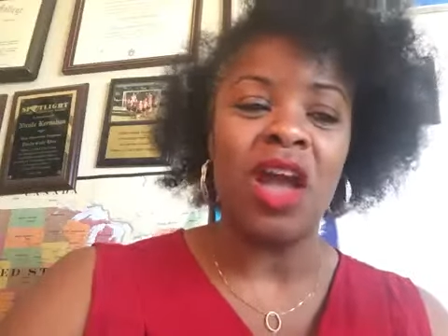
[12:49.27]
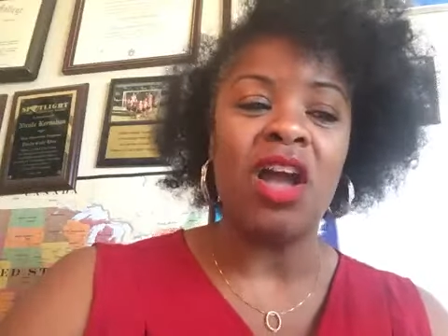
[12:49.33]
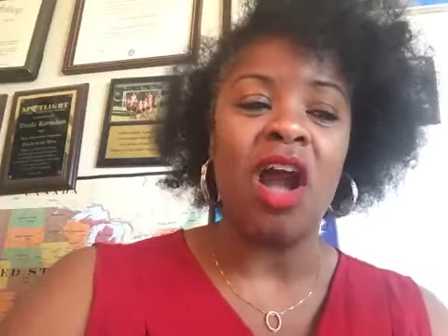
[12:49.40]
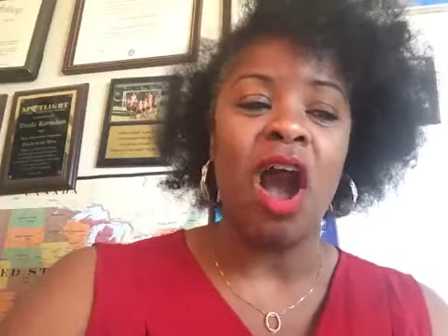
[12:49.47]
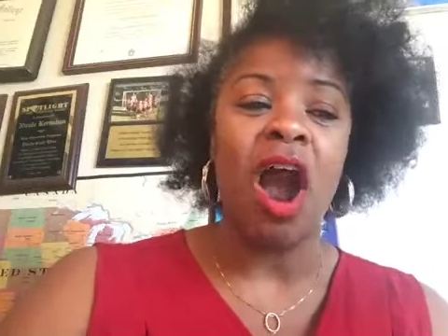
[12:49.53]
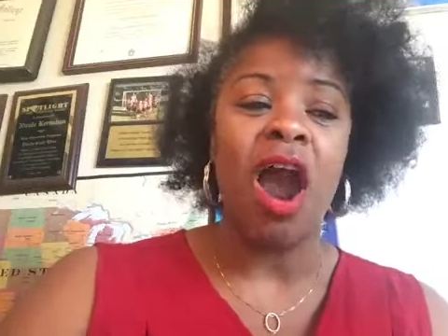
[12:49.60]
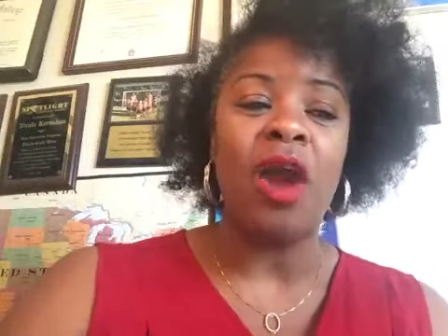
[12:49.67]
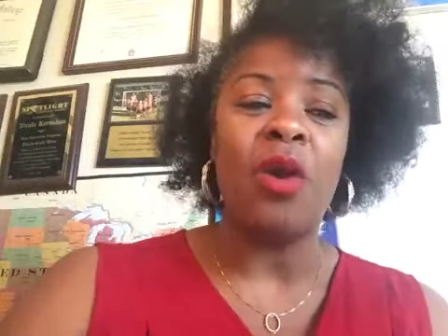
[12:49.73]

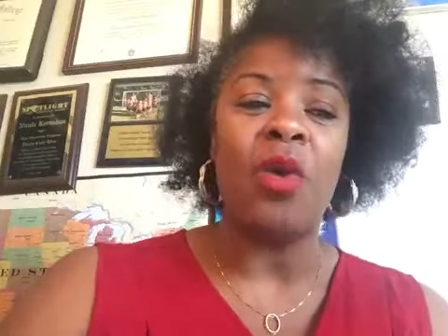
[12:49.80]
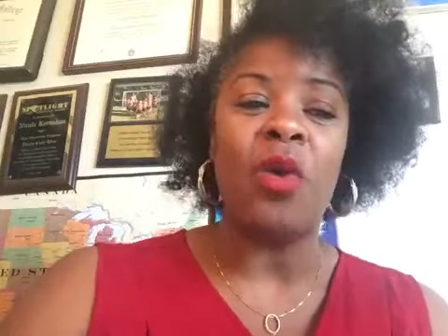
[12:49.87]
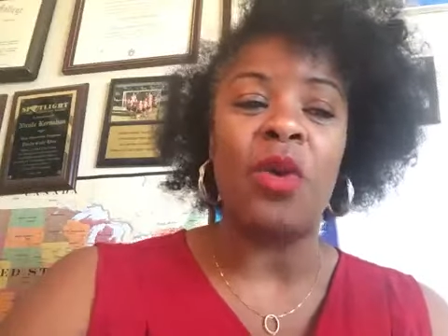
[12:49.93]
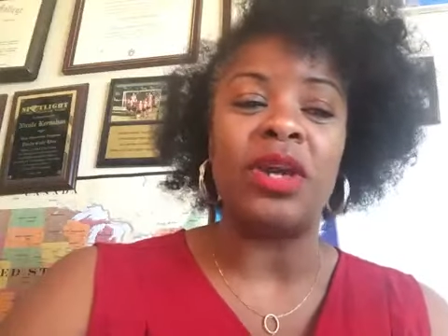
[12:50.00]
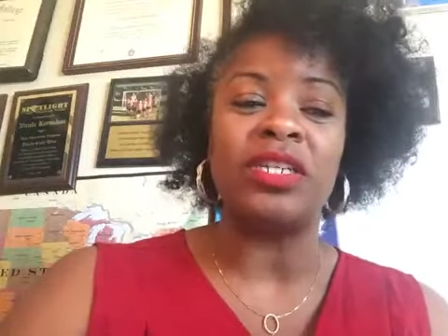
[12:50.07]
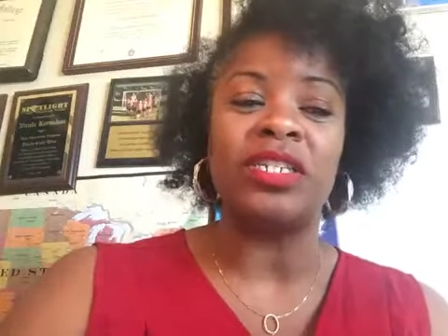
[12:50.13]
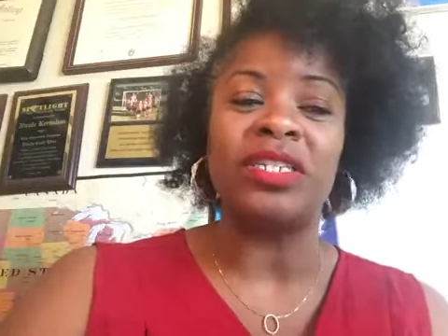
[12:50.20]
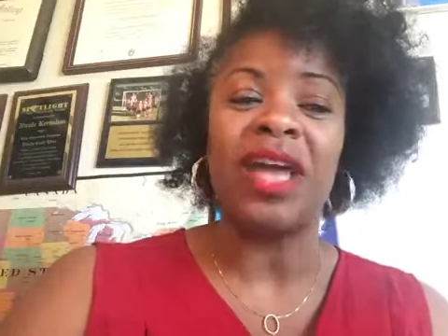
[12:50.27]
Car
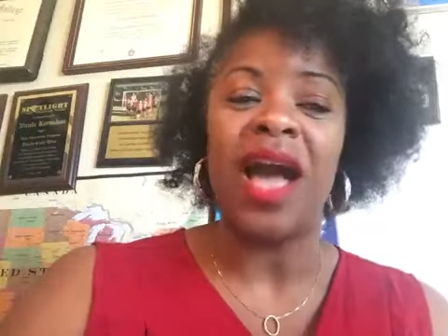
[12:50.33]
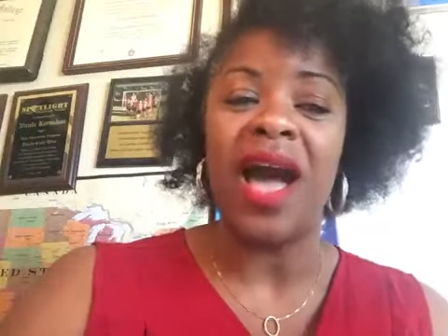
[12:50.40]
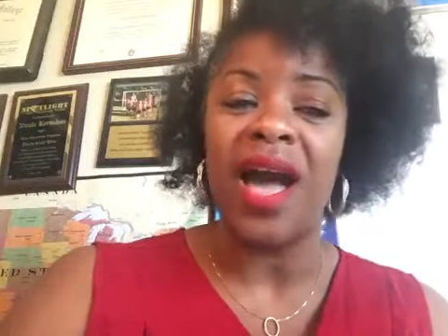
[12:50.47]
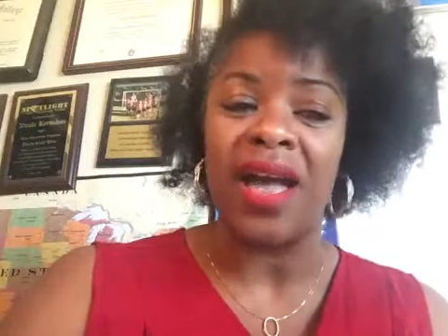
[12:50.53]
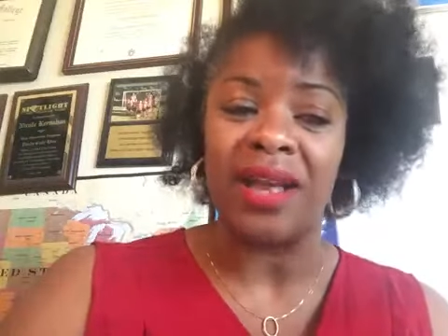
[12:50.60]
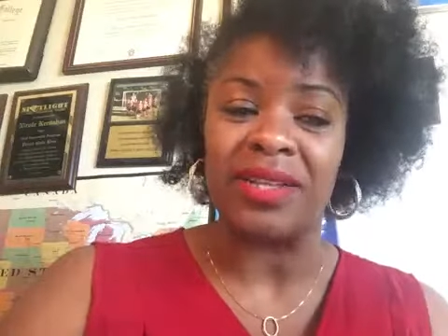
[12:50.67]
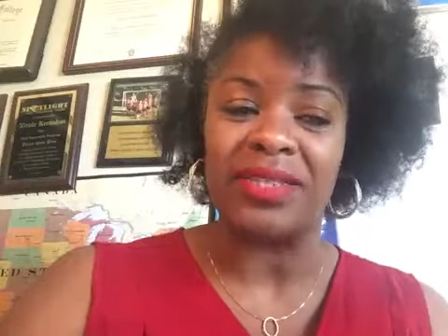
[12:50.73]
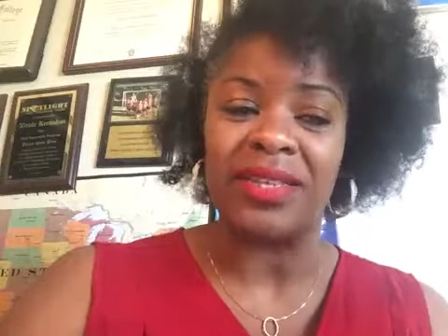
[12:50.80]
horns
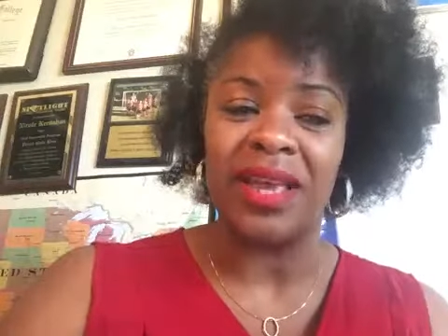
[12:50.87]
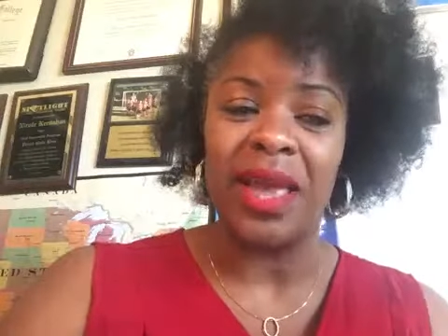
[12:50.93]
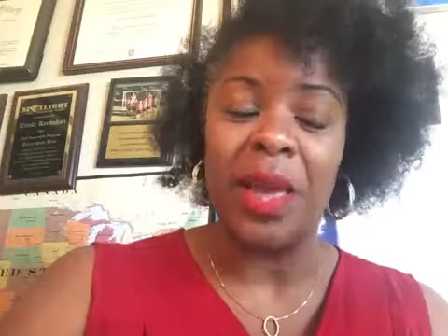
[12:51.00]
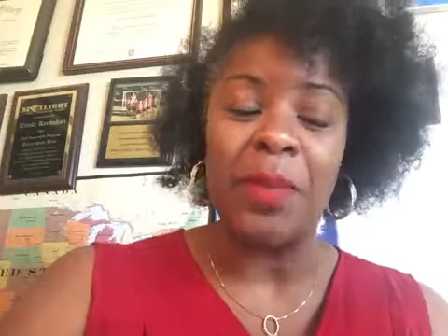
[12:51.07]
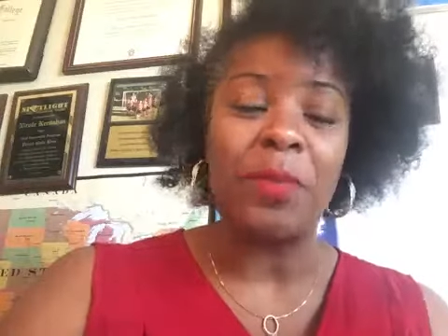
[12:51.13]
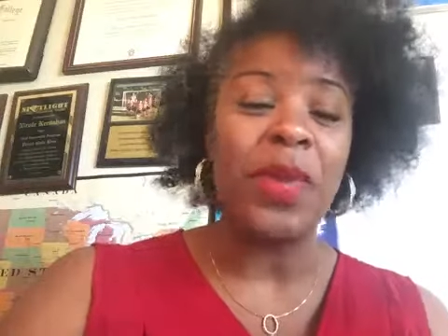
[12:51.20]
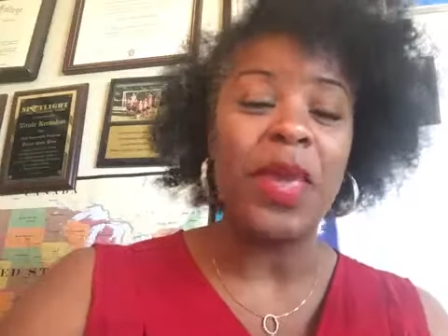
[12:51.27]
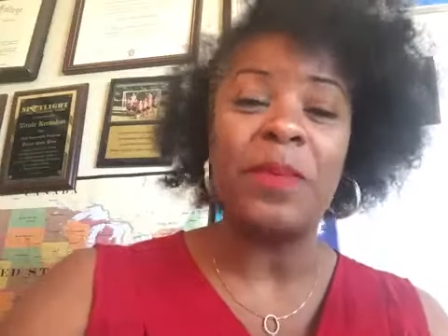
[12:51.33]
honked.
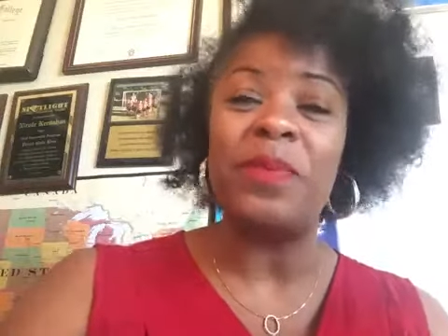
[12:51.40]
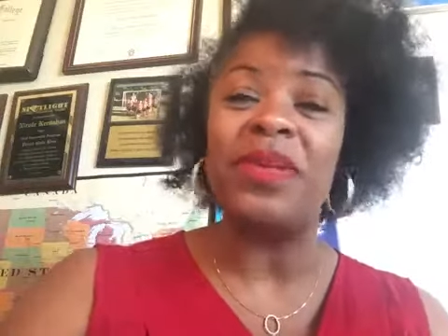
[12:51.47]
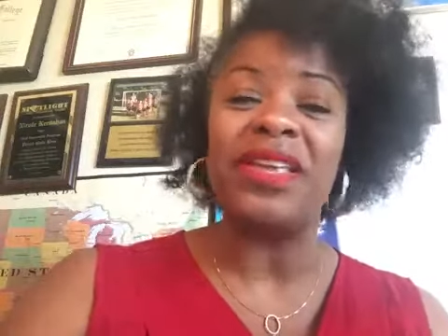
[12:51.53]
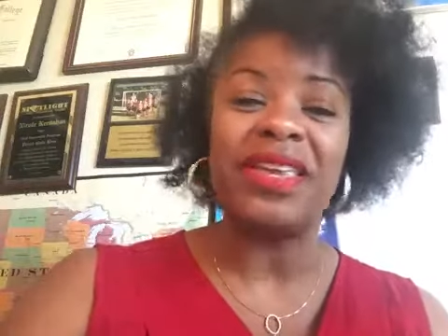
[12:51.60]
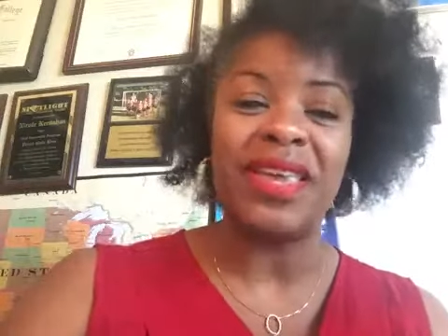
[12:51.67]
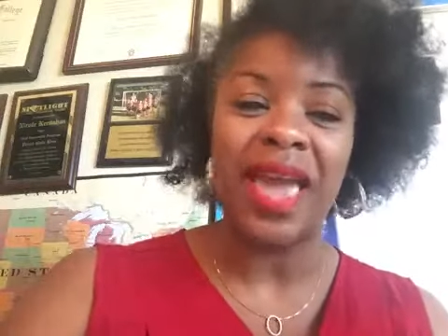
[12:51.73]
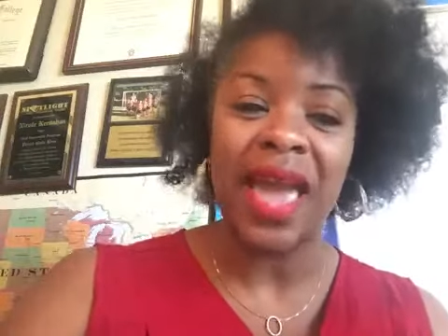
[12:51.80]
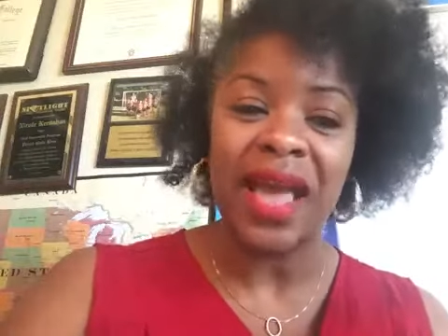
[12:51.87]
People
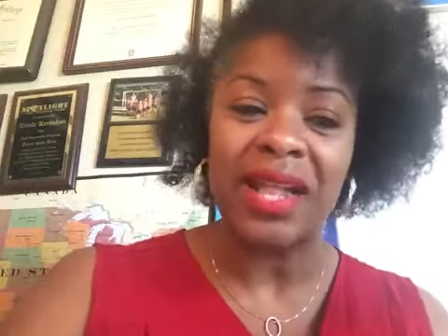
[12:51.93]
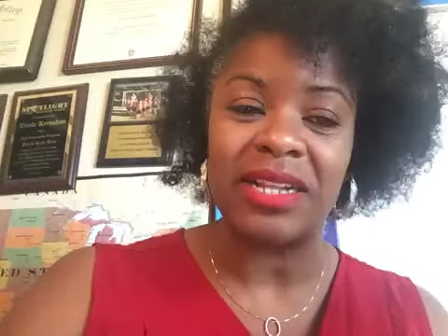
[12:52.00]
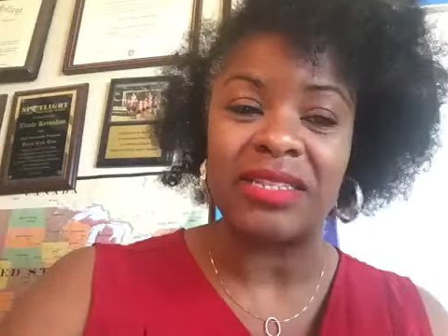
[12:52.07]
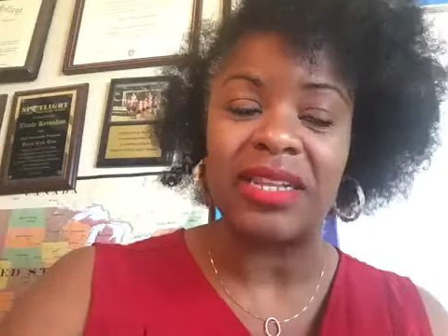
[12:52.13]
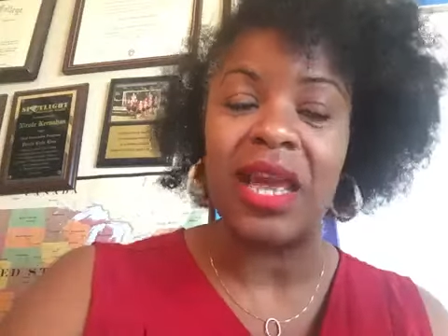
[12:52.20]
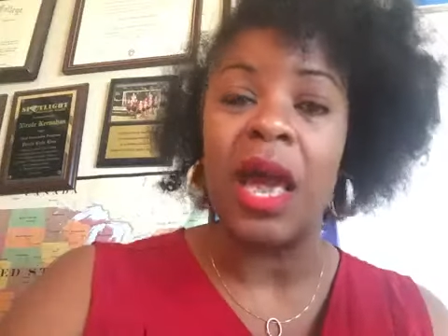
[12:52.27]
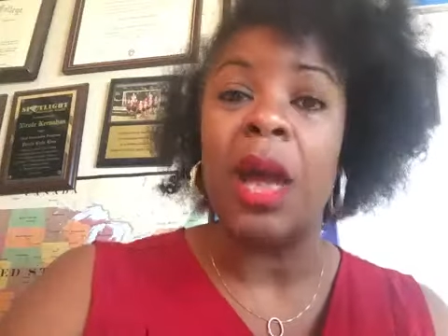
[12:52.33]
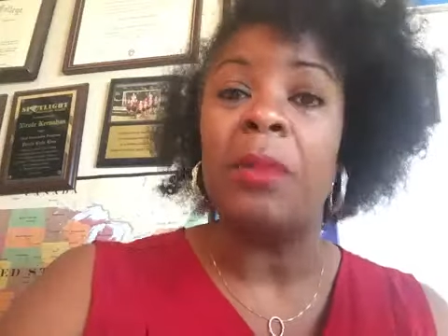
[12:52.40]
yelled.